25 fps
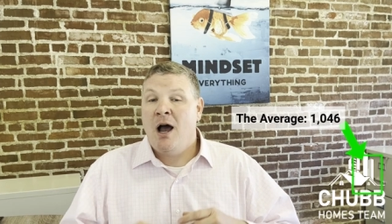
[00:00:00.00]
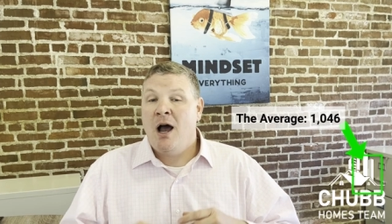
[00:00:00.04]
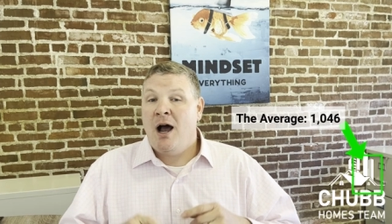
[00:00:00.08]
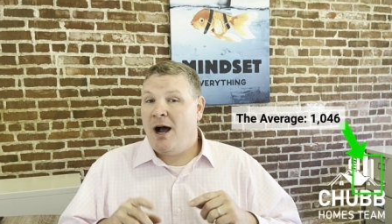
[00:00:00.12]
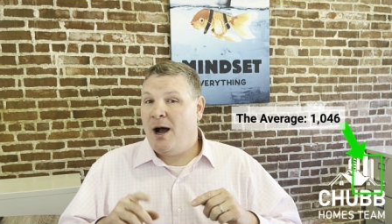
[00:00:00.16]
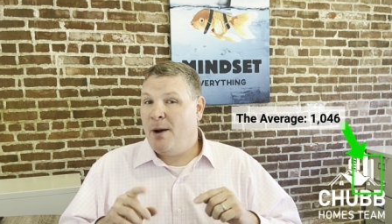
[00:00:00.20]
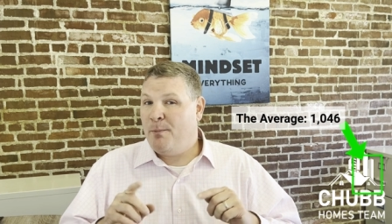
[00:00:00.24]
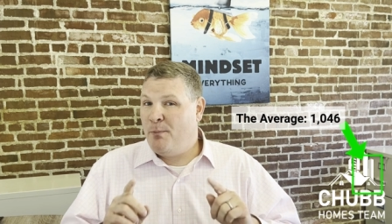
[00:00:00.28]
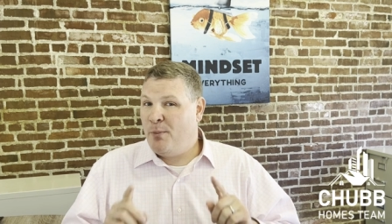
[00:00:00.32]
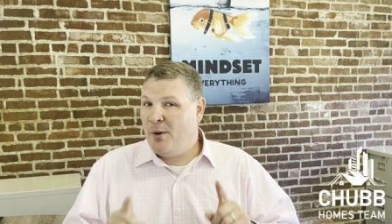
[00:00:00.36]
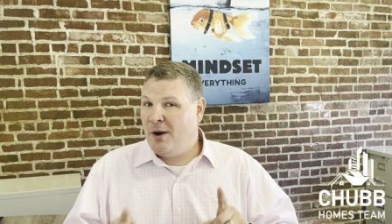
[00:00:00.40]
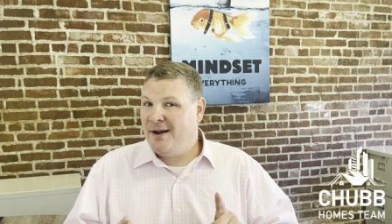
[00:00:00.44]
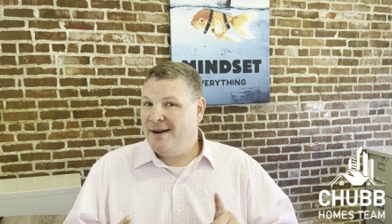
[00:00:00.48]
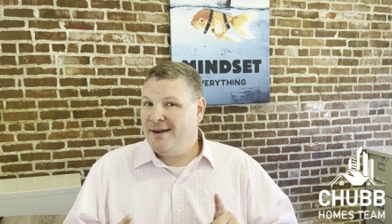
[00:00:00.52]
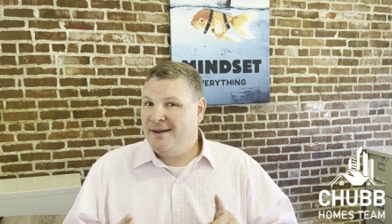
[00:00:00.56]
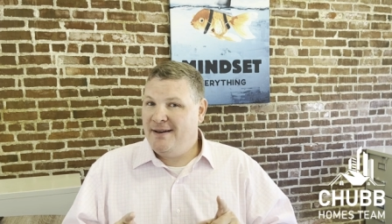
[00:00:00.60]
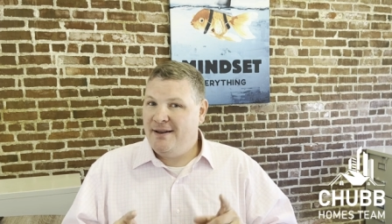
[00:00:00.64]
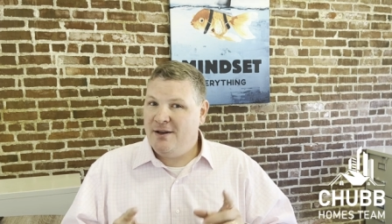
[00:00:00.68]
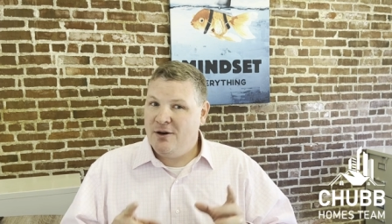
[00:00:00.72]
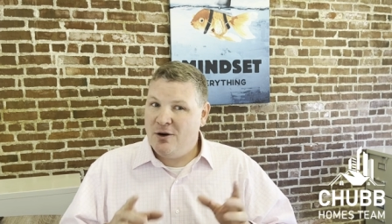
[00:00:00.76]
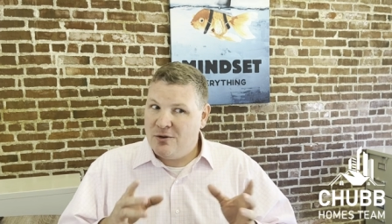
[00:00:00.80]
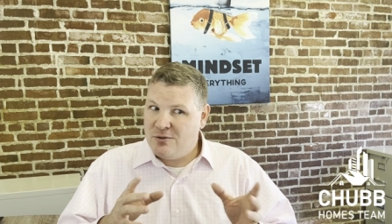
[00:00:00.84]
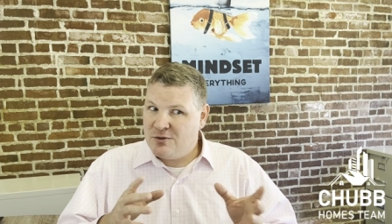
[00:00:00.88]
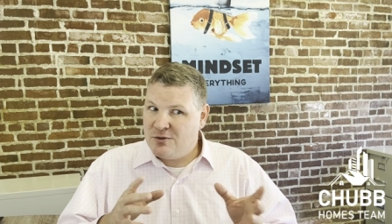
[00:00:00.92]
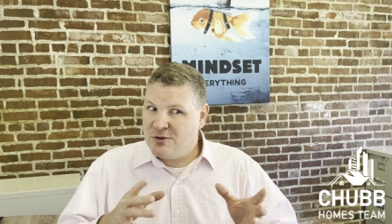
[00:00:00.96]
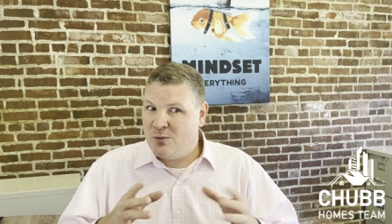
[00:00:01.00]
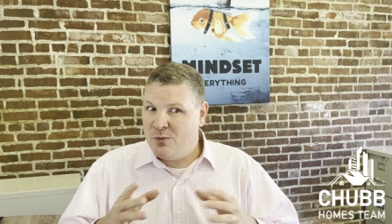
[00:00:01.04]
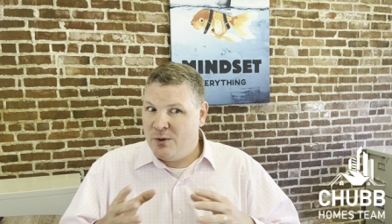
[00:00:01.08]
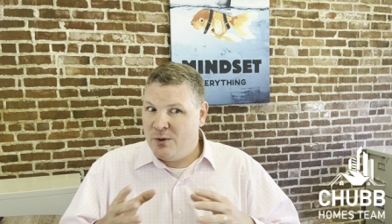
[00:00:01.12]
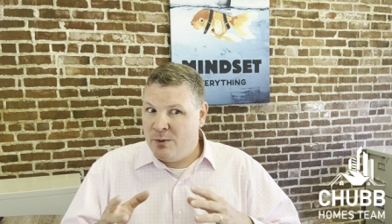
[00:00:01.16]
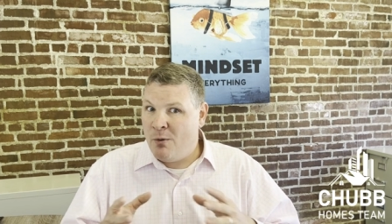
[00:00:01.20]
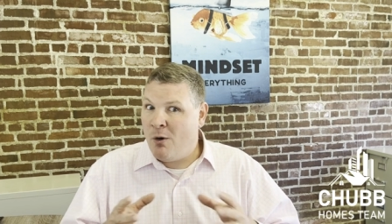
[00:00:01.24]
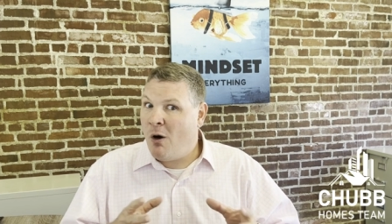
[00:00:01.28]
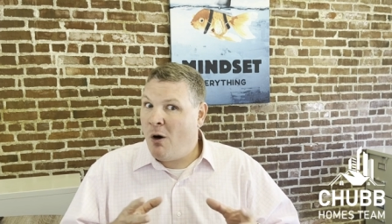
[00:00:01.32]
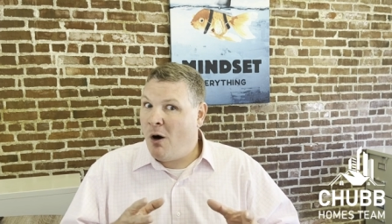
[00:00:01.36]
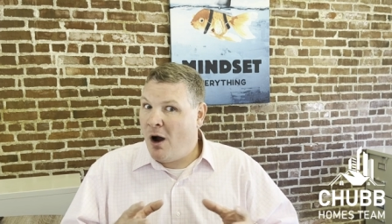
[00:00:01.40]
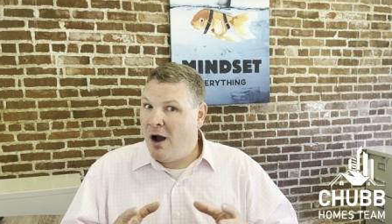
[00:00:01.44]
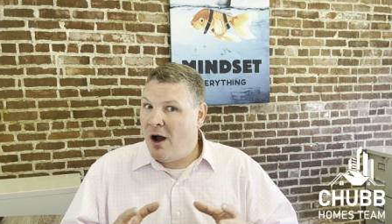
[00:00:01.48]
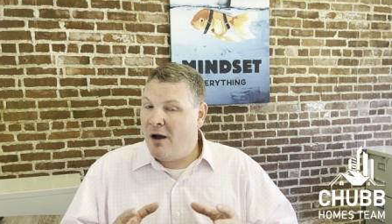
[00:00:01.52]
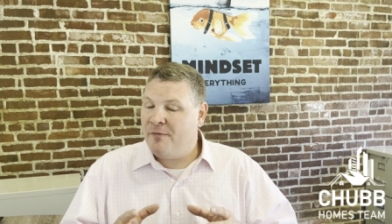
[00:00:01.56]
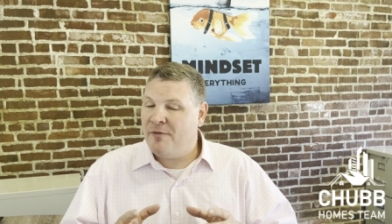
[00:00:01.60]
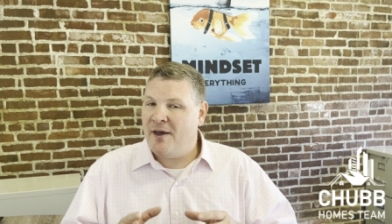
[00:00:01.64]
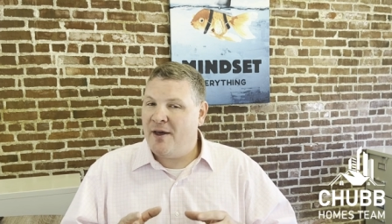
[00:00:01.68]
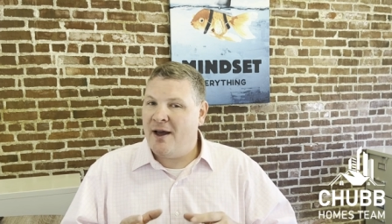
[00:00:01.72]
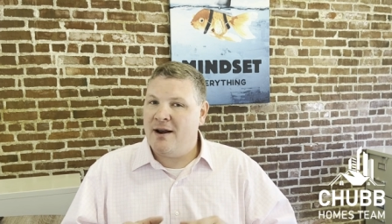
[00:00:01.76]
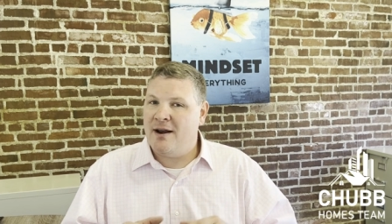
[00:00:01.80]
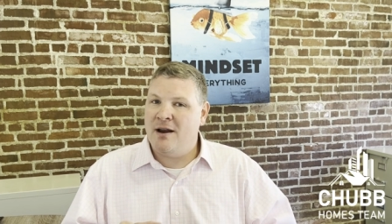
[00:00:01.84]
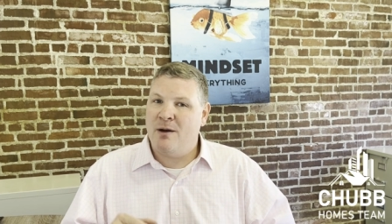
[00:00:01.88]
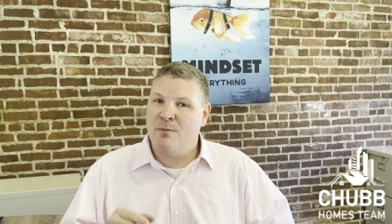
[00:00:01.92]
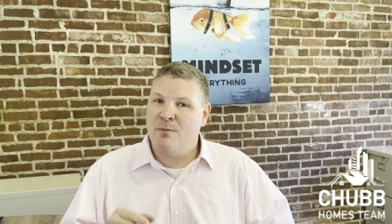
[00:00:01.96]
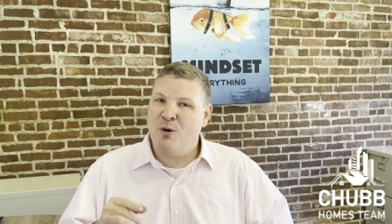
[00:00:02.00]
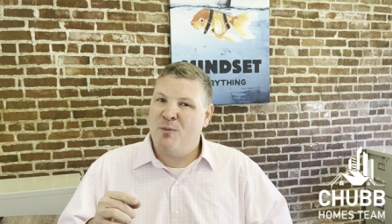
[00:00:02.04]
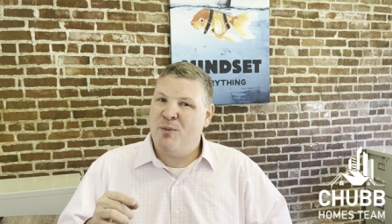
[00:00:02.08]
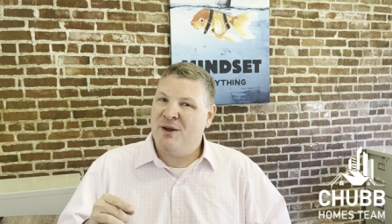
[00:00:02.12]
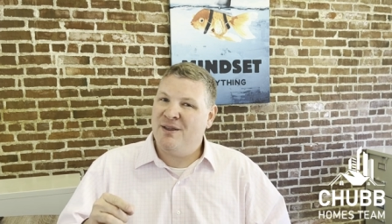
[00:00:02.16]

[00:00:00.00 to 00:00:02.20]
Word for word: but, you know, so we were off that number,